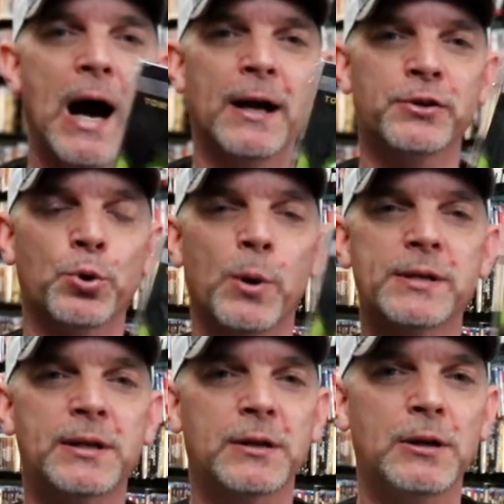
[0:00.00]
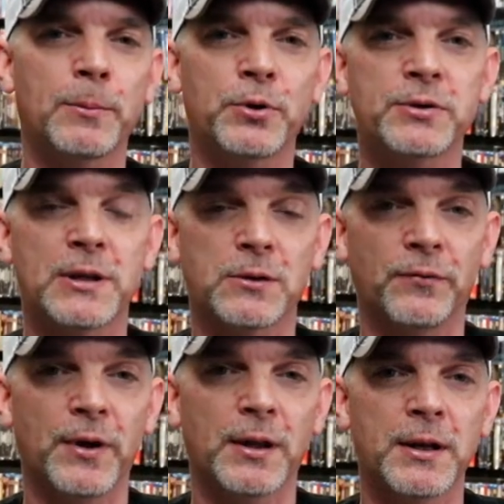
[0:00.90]
I enjoy seeing Tom Cruise as a
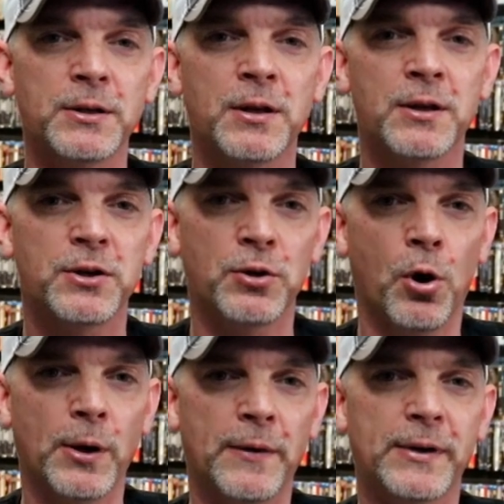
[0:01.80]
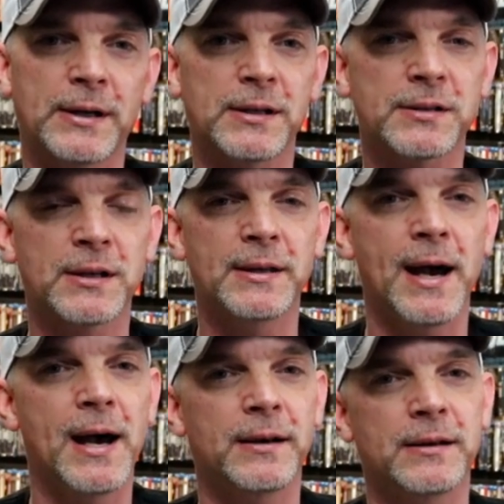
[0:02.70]
villain. You hardly ever get to see
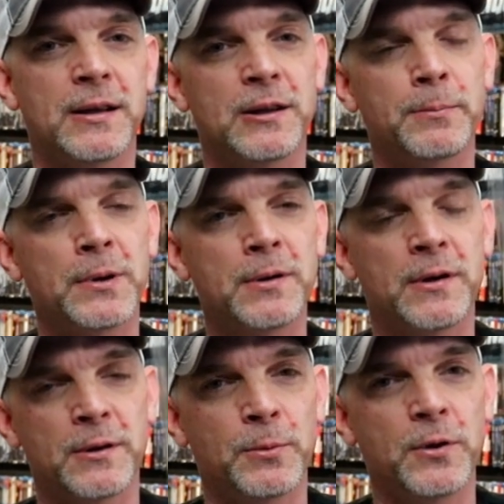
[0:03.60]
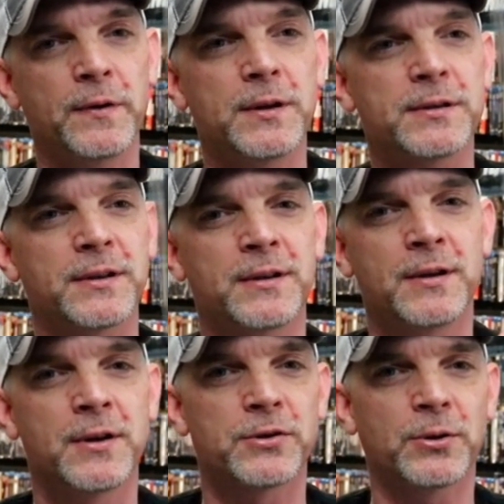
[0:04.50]
that in the in the movies,
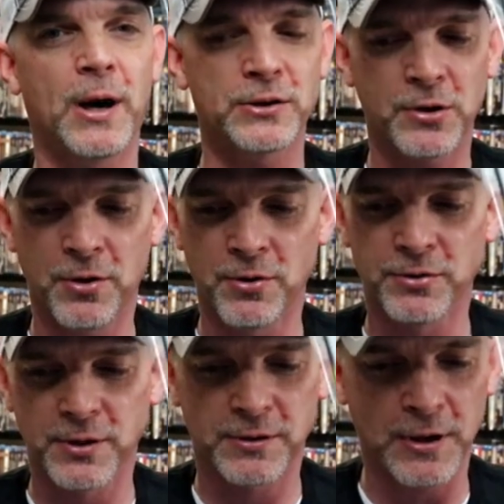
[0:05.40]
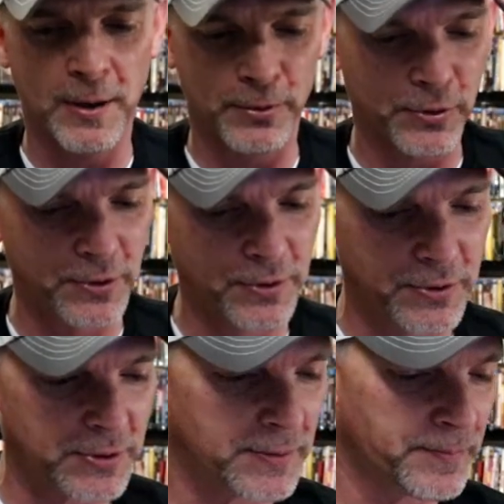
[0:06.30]
so I chose Tom
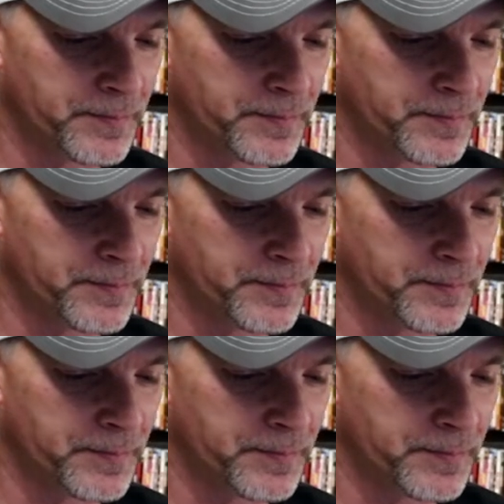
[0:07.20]
Cruise.